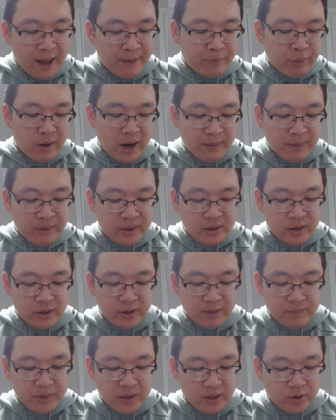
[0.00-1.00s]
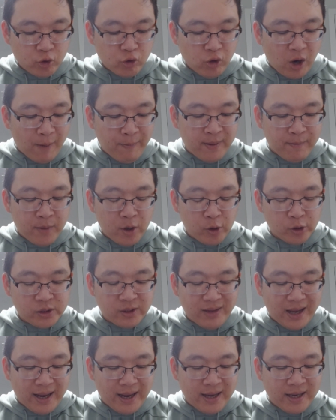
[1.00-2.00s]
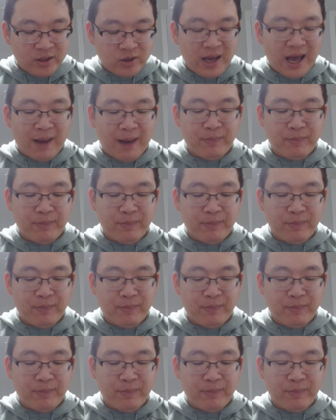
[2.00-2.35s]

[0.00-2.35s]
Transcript: I'm probably going to be dropping most of that into